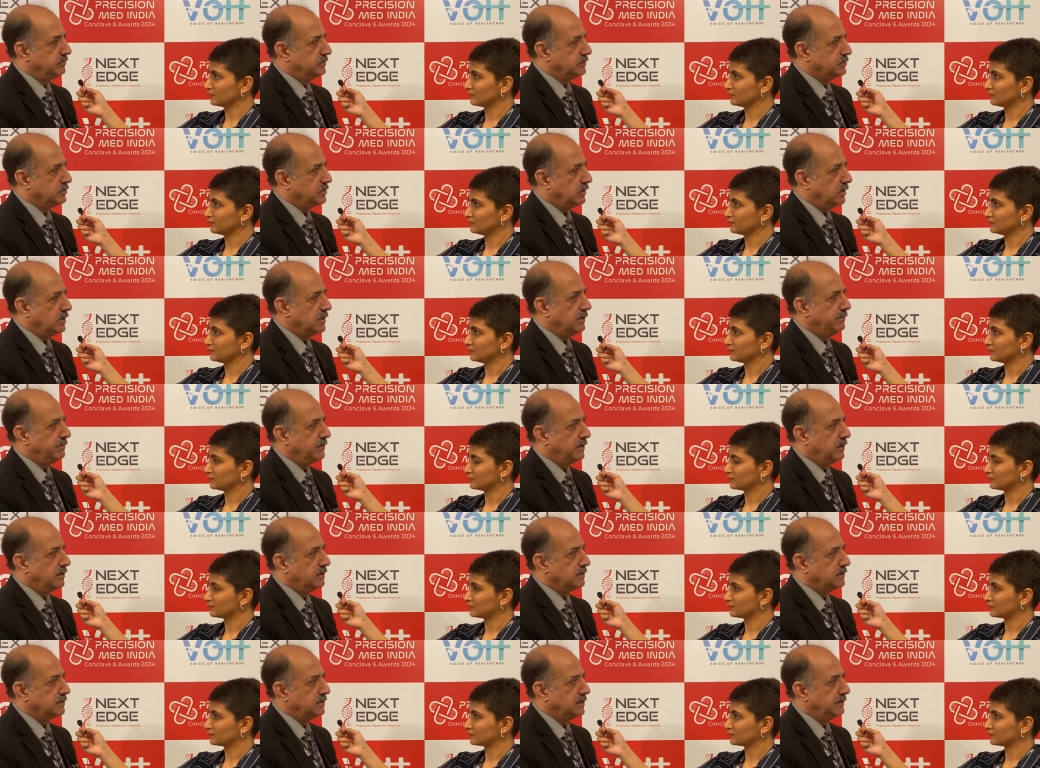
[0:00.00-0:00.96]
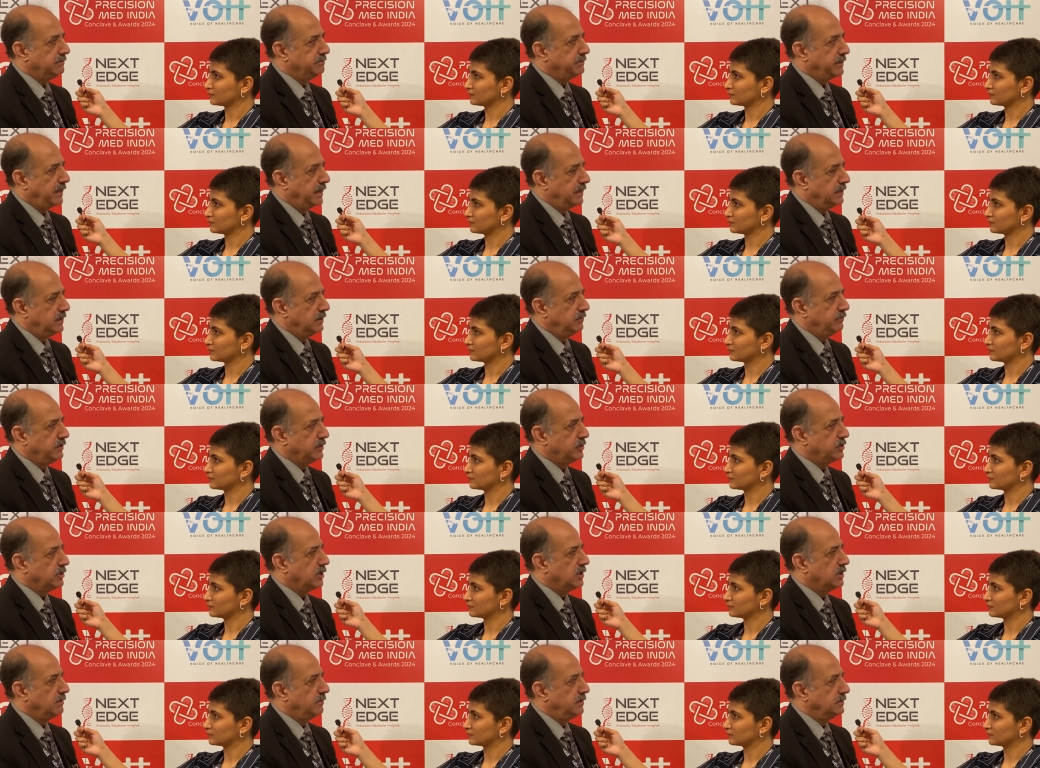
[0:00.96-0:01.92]
Speaker 1: talk about the panel, we
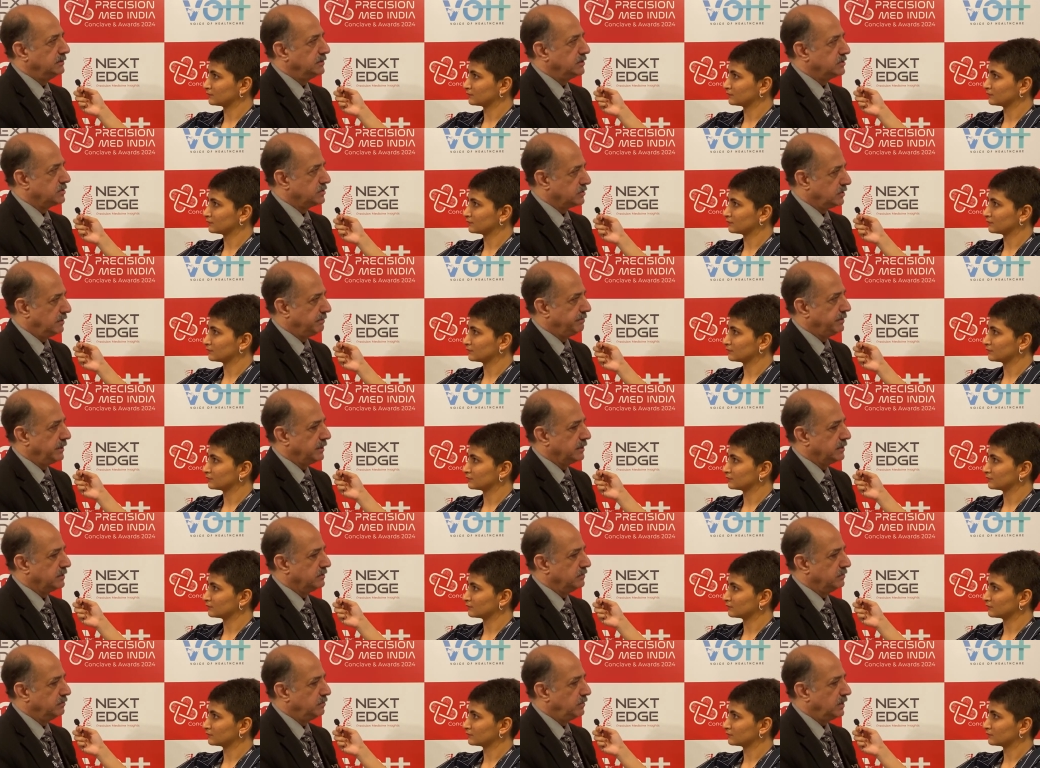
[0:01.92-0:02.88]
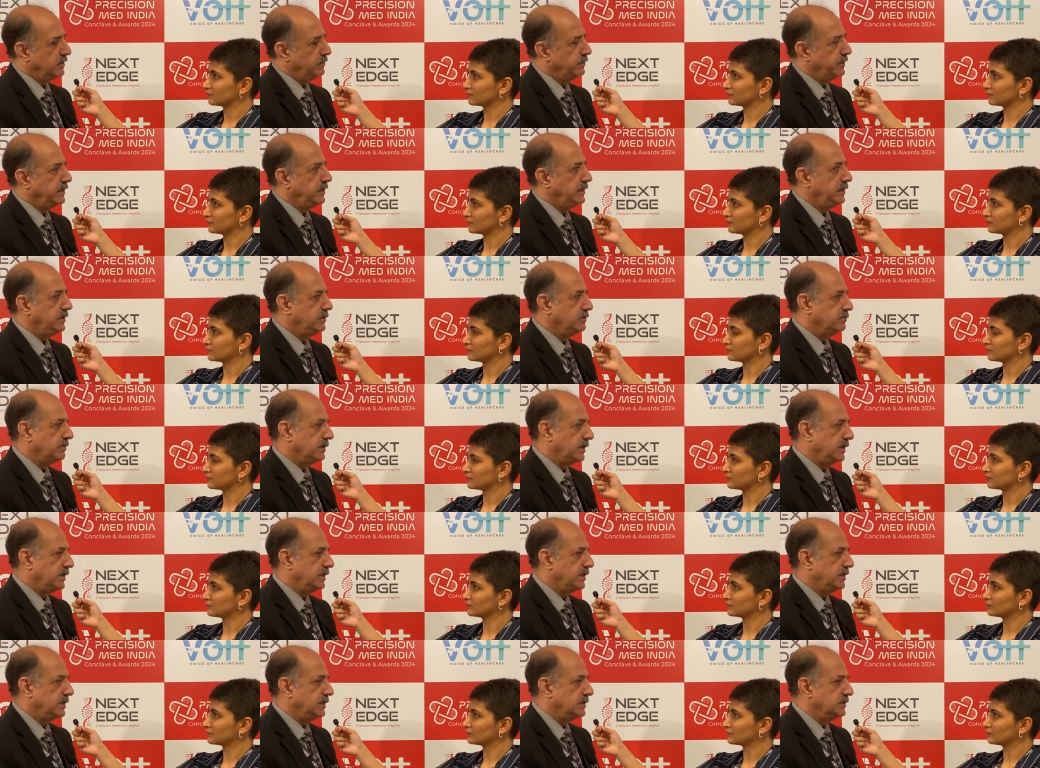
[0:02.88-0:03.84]
talk about this topic, what we need today
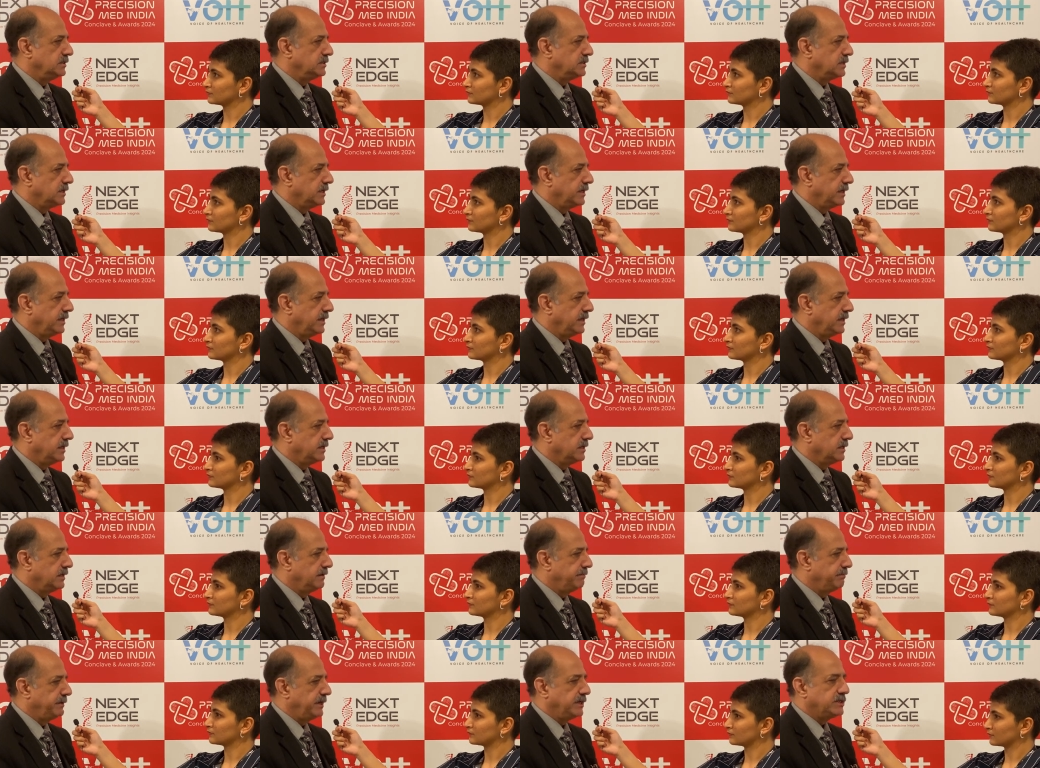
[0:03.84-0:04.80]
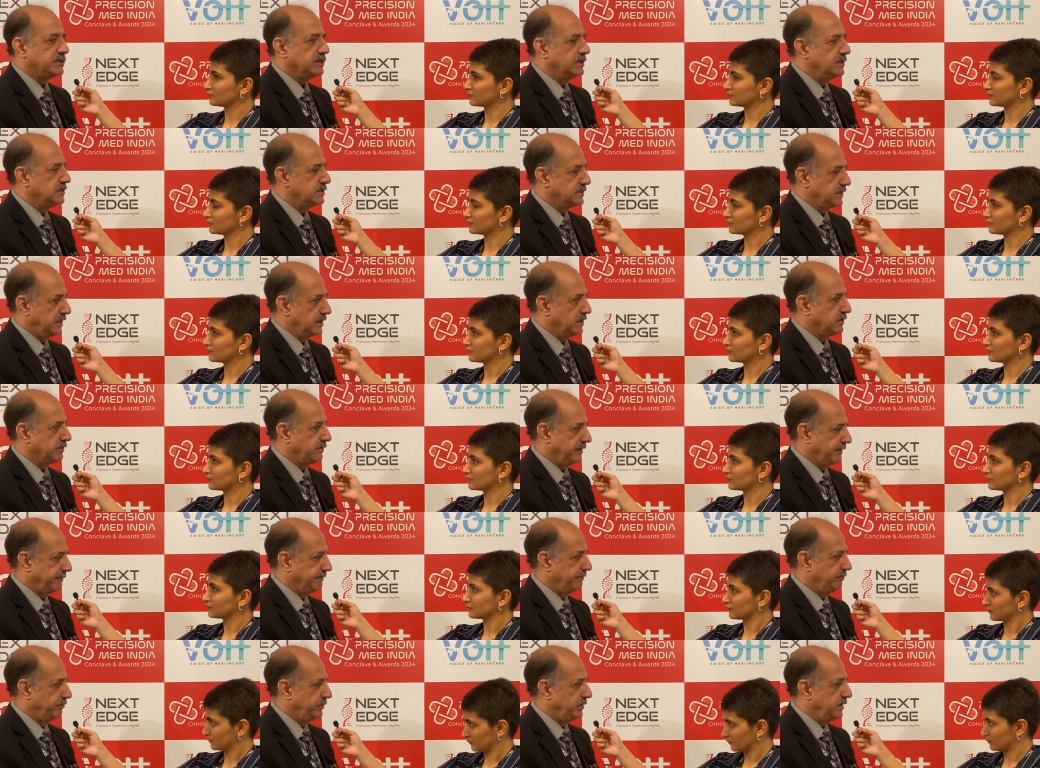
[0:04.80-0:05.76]
is like a patient-centric
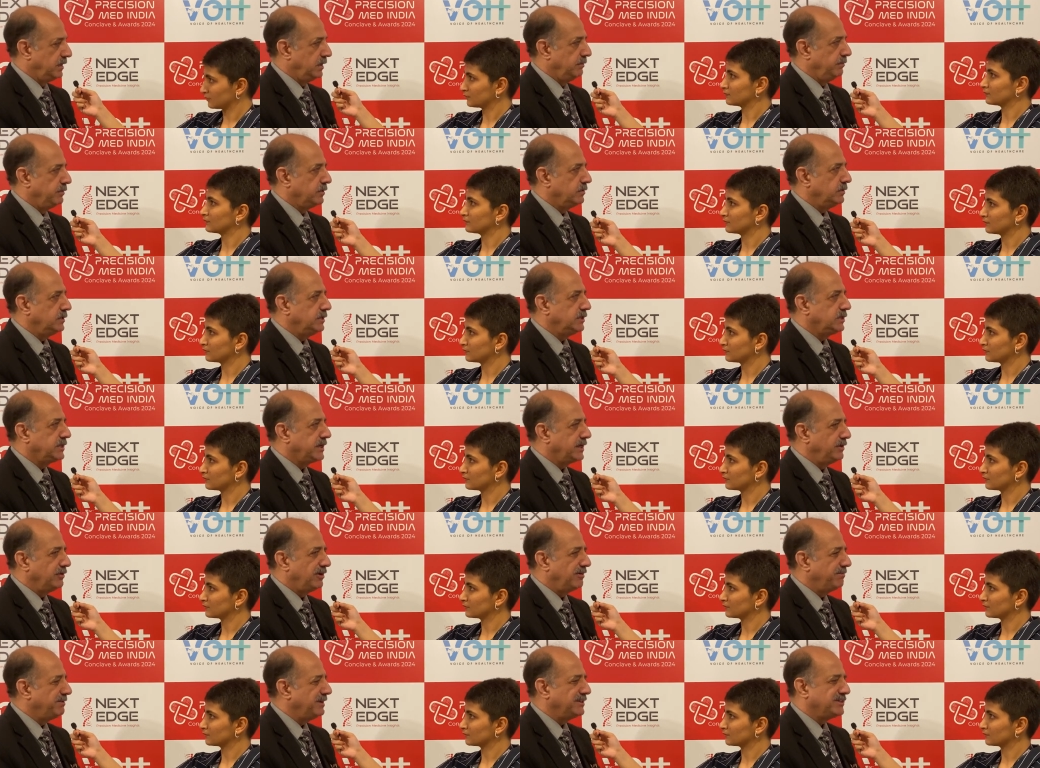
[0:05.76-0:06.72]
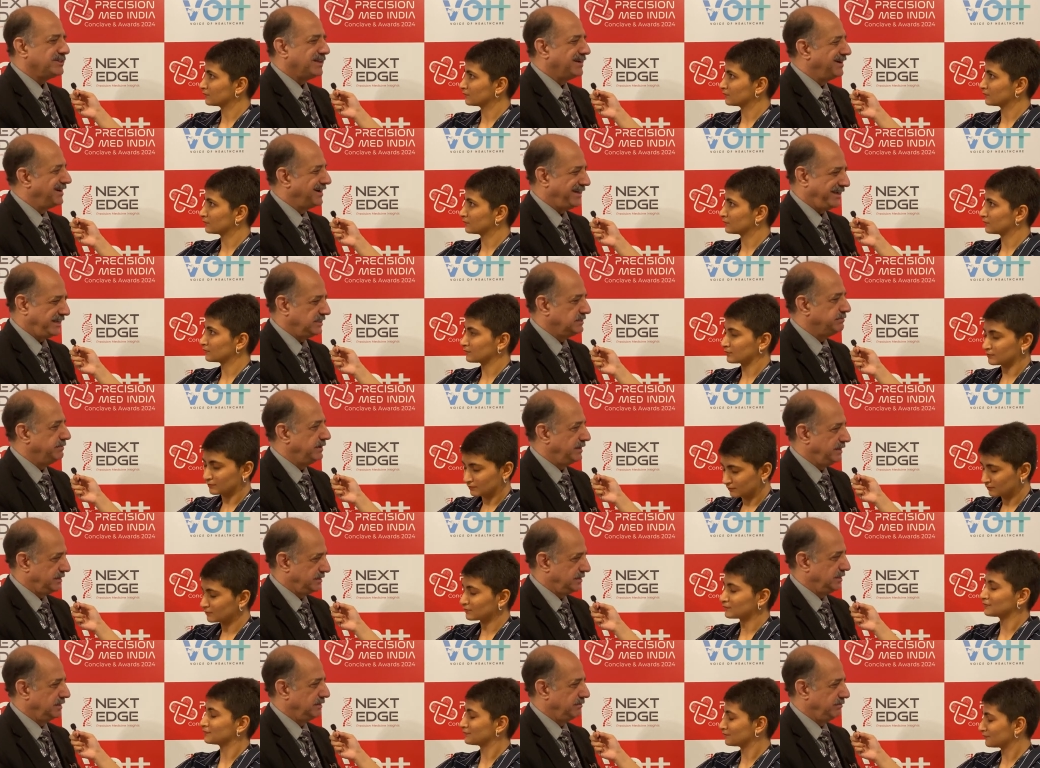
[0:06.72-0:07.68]
because it cannot be a generalized
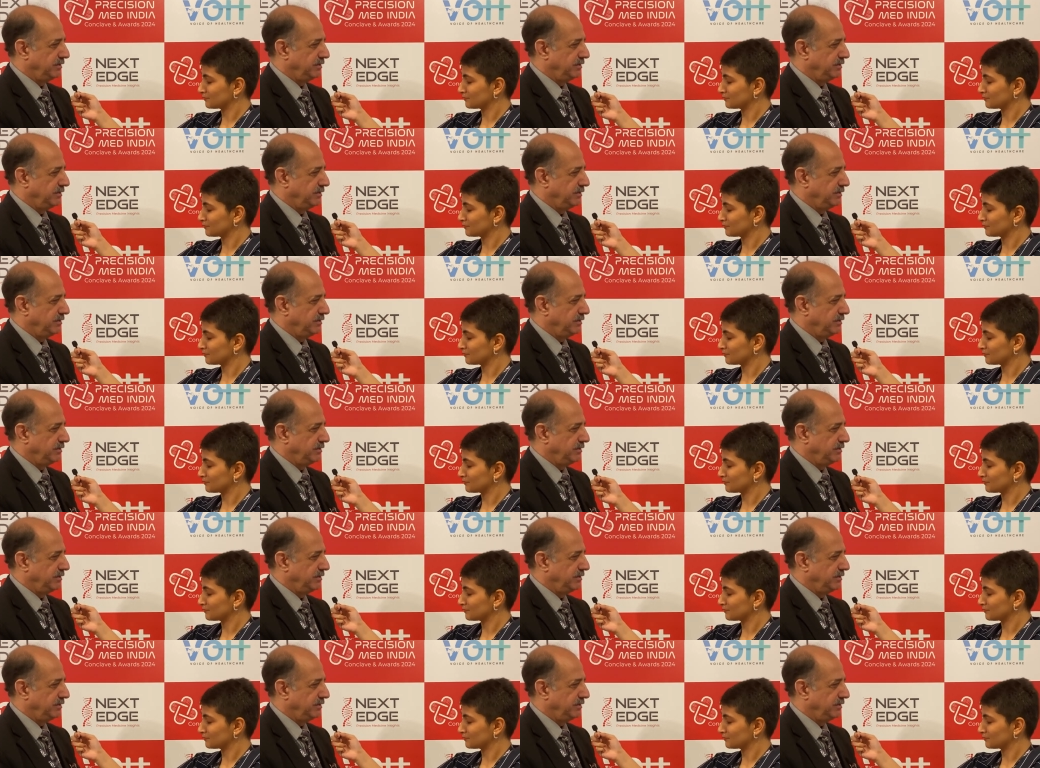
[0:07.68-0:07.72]
medicine.